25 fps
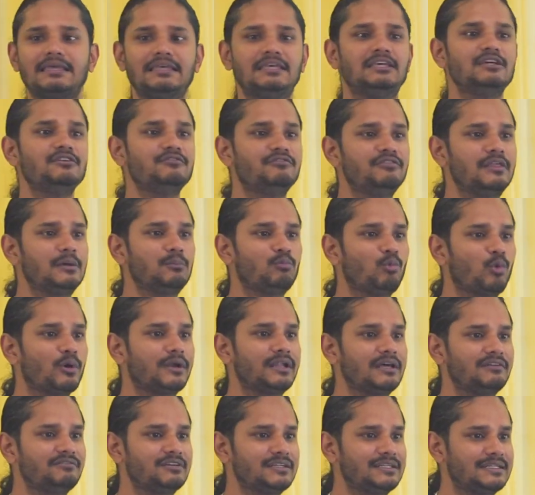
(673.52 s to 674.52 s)
give them
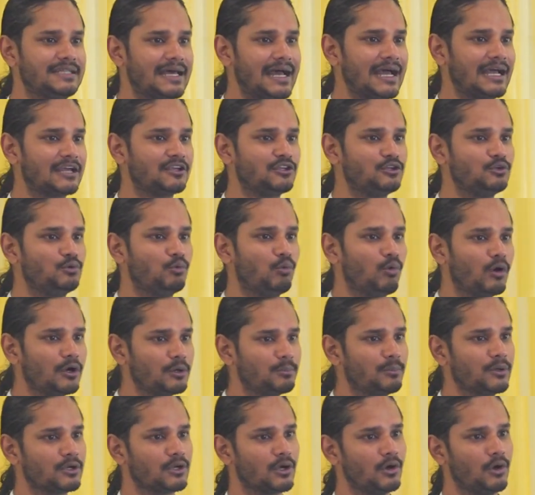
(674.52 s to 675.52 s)
whatever tag you
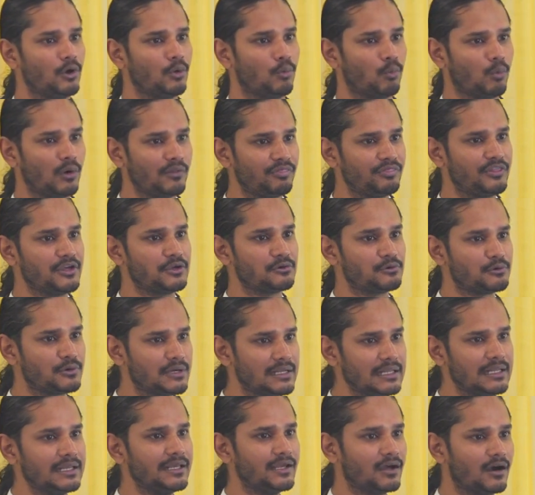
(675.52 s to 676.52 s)
want, but what they
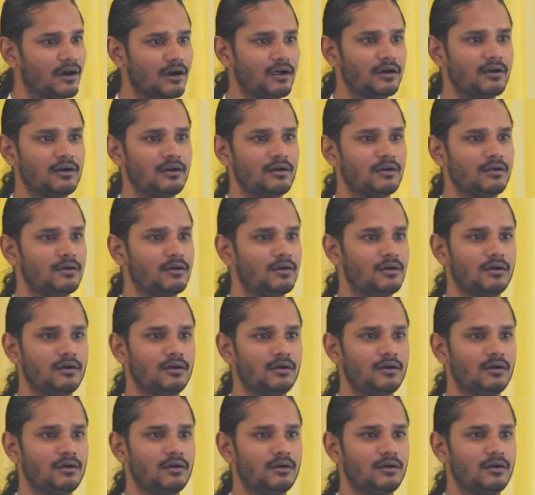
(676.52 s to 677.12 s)
really are